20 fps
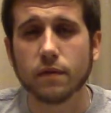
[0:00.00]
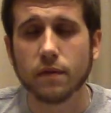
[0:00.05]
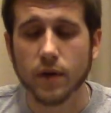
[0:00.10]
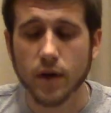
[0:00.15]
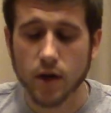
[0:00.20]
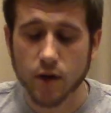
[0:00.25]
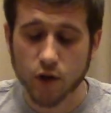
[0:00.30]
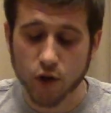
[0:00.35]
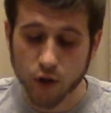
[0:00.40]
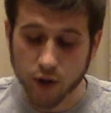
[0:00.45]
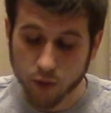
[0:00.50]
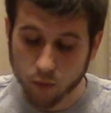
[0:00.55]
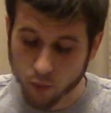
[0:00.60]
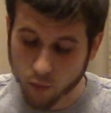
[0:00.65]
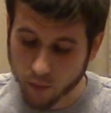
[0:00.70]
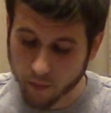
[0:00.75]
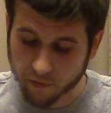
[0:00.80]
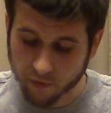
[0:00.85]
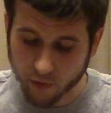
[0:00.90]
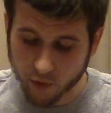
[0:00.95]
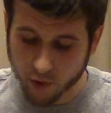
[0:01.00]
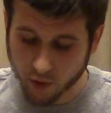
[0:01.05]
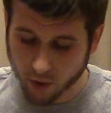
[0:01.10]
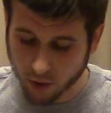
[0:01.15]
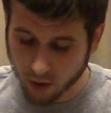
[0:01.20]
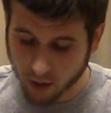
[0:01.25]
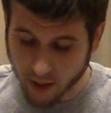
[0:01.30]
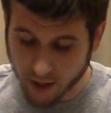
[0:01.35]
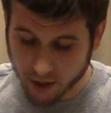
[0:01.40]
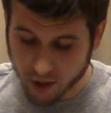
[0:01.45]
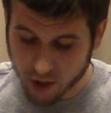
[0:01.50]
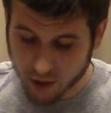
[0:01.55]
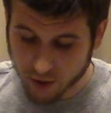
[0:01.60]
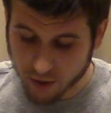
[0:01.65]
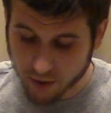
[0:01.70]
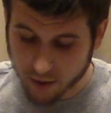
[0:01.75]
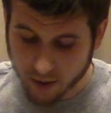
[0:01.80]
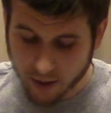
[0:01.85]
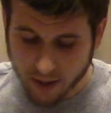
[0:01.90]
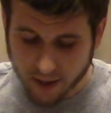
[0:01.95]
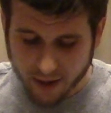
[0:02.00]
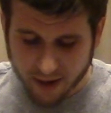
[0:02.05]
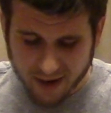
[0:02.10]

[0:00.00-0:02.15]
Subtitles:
you need room for your collection.